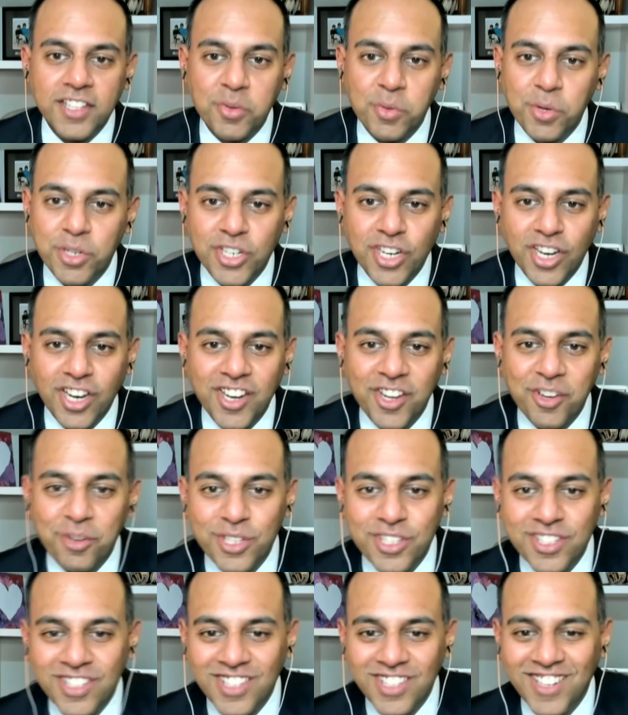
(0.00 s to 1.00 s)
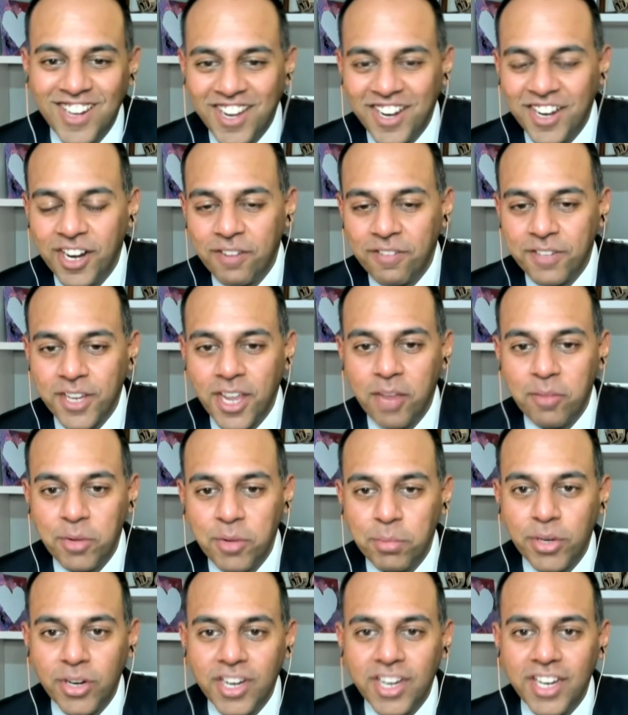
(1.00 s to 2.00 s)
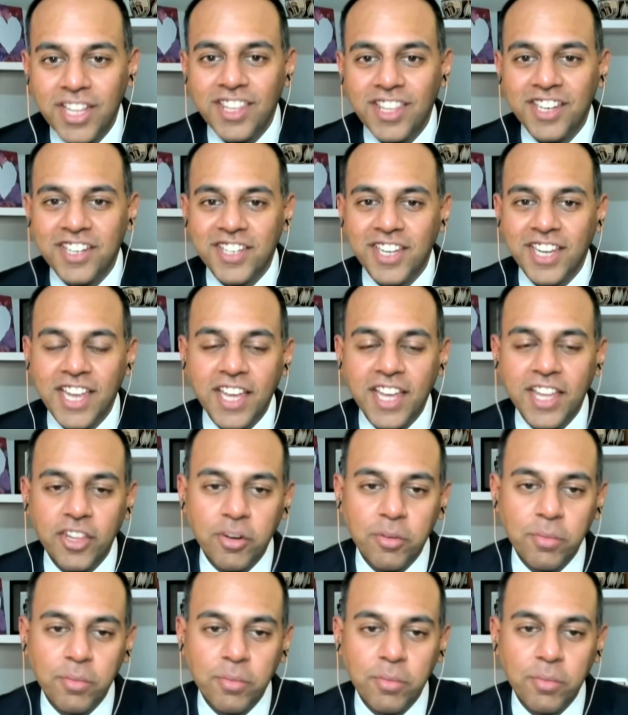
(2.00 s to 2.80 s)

which I know is not enough time to put anything together.